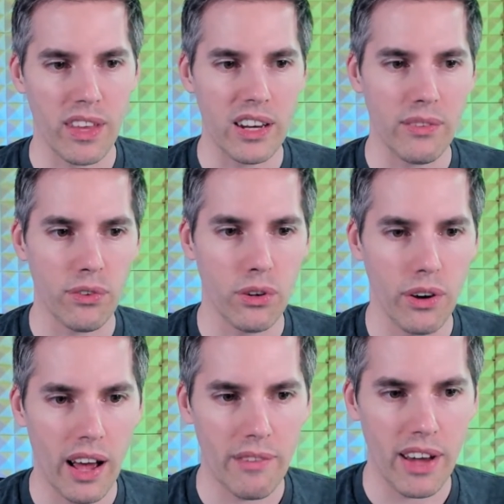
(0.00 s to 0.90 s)
Then if you
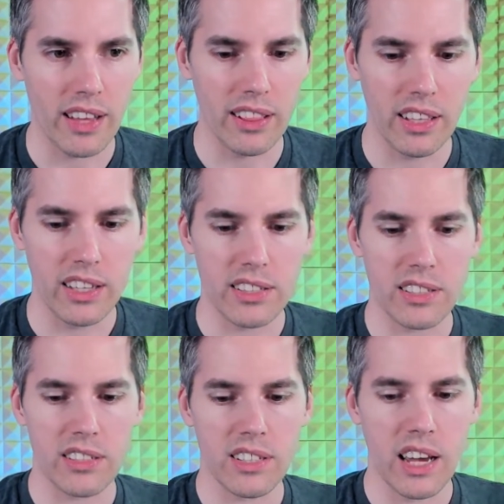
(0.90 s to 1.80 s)
have at
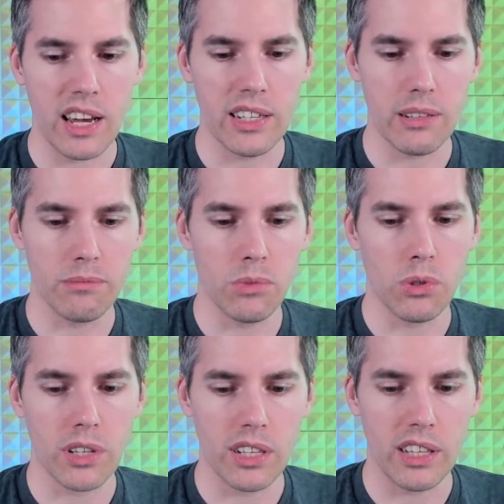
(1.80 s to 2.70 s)
least 10
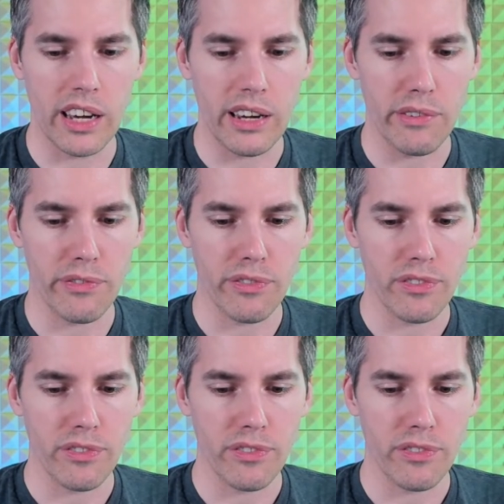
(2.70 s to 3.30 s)
more life,